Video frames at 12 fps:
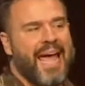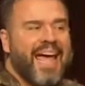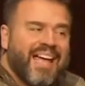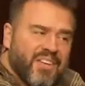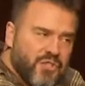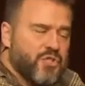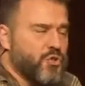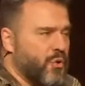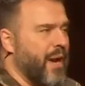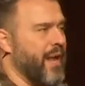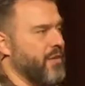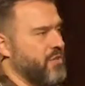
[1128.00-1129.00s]
as
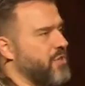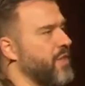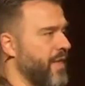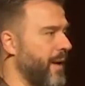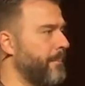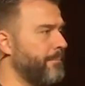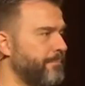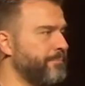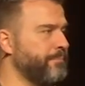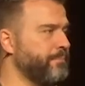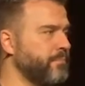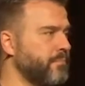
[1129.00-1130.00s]
strange to them.
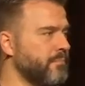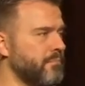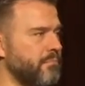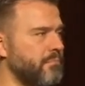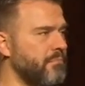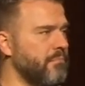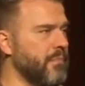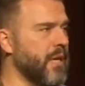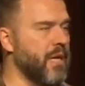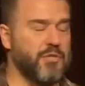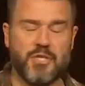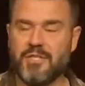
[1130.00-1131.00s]

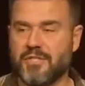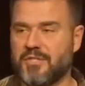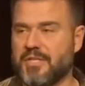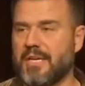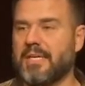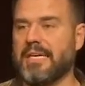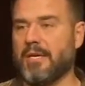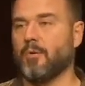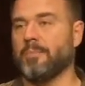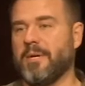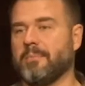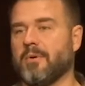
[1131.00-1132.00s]
Jesus did
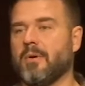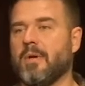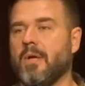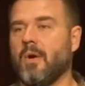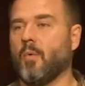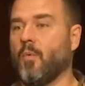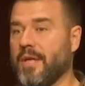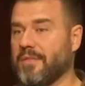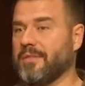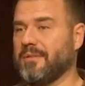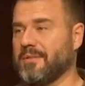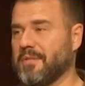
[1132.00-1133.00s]
heal people
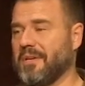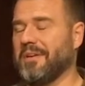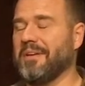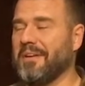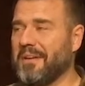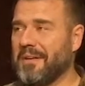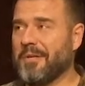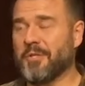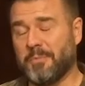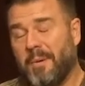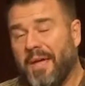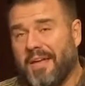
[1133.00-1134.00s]
with
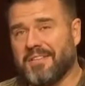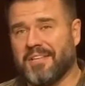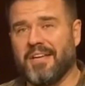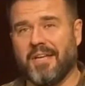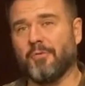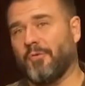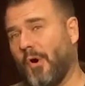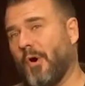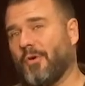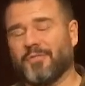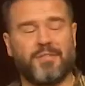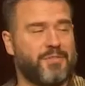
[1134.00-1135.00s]
spit
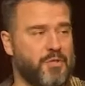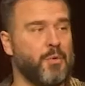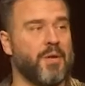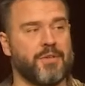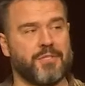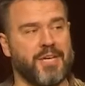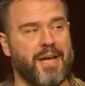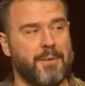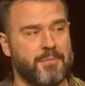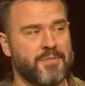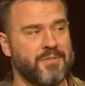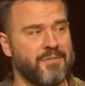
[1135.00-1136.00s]
involved 2 other
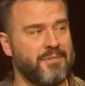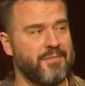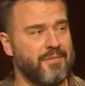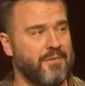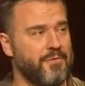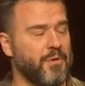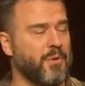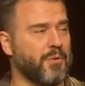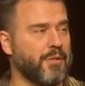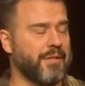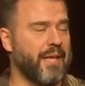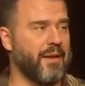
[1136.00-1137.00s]
times, if you go
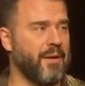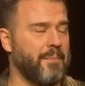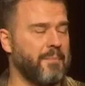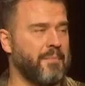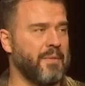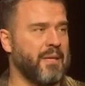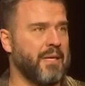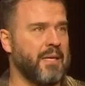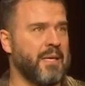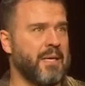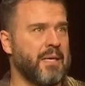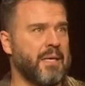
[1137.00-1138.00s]
look that up.
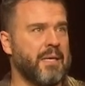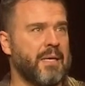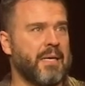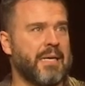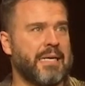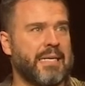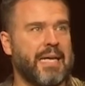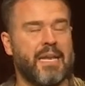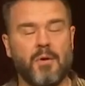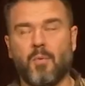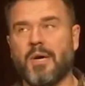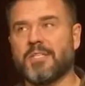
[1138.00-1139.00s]
And
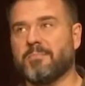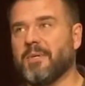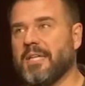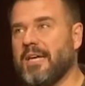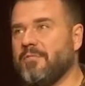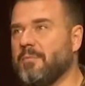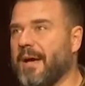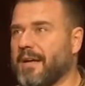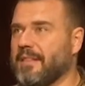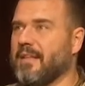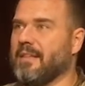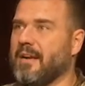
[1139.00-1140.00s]
it was believed
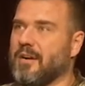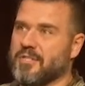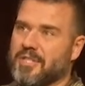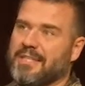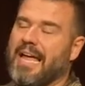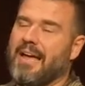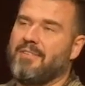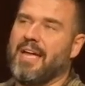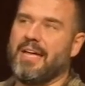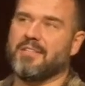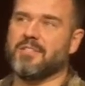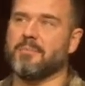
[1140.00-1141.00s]
back then that our saliva
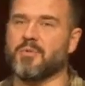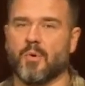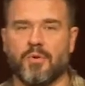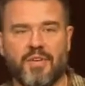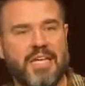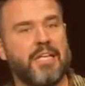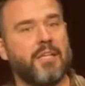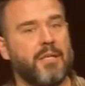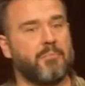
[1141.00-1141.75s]
had some sort of healing